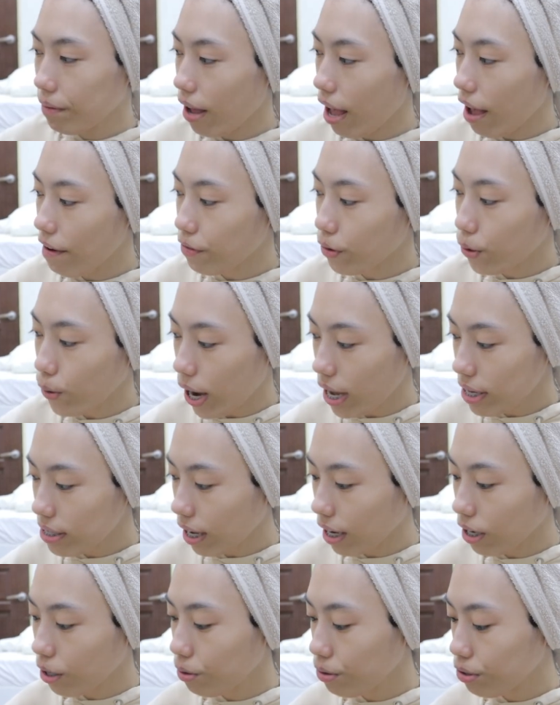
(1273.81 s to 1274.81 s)
um, FOS,
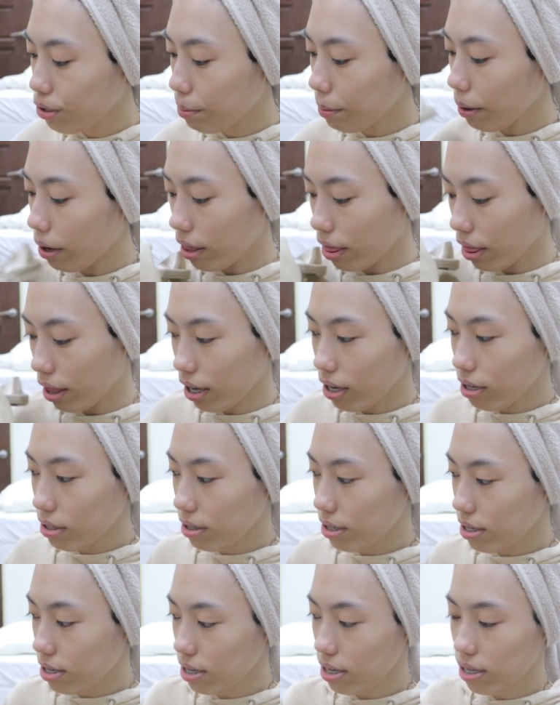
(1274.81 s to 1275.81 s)
I also bought
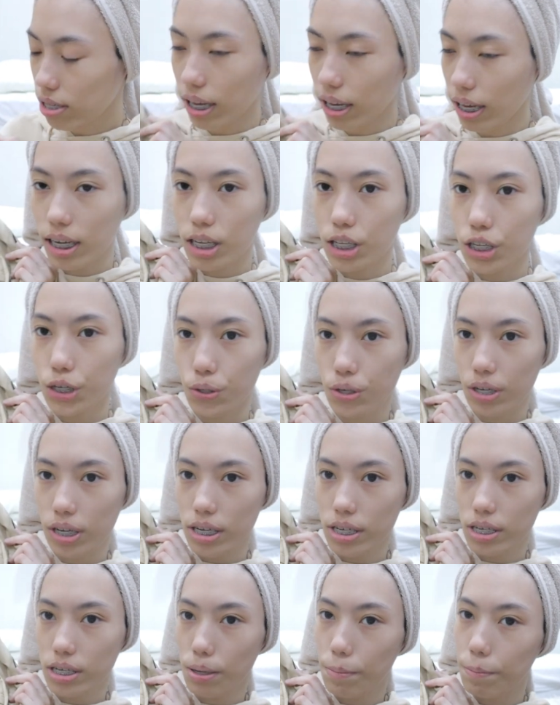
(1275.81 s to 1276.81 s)
this. This is like
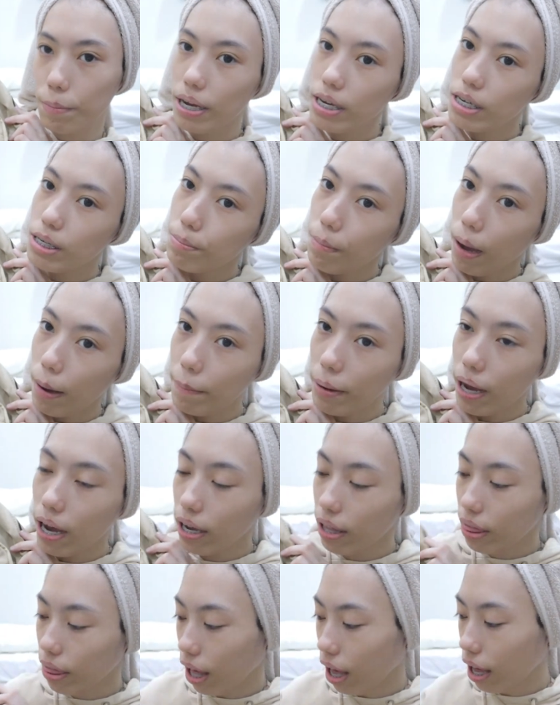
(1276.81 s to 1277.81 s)
nudish beige
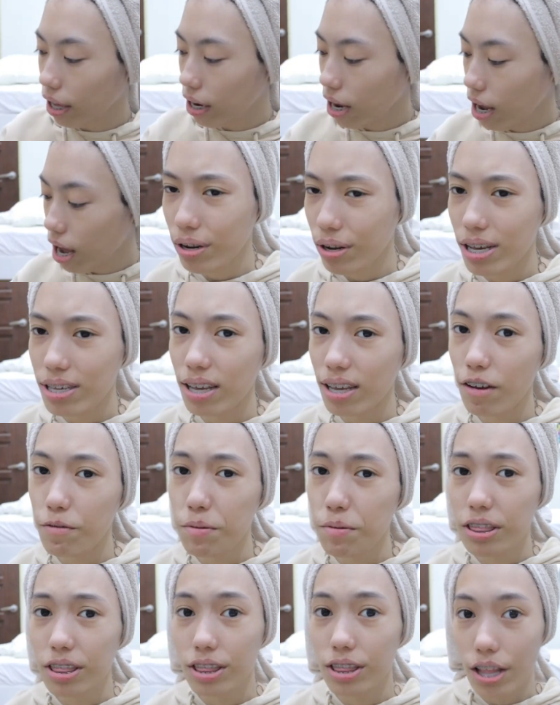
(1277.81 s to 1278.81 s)
backpack that nowadays
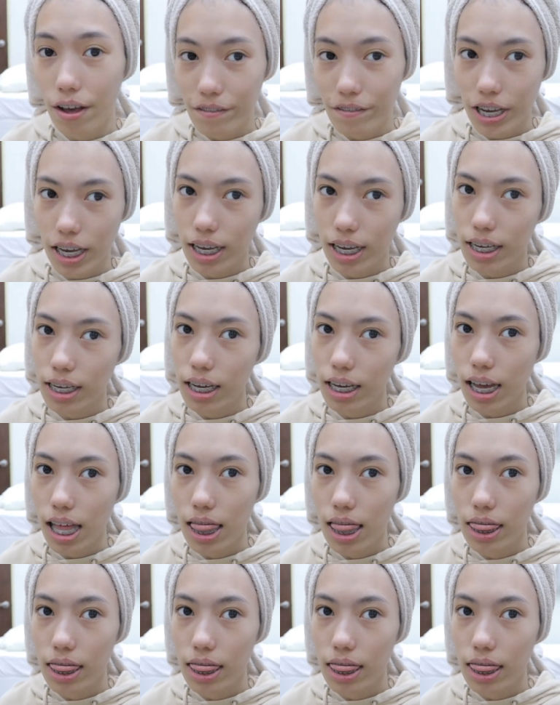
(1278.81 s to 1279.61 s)
I've been loving,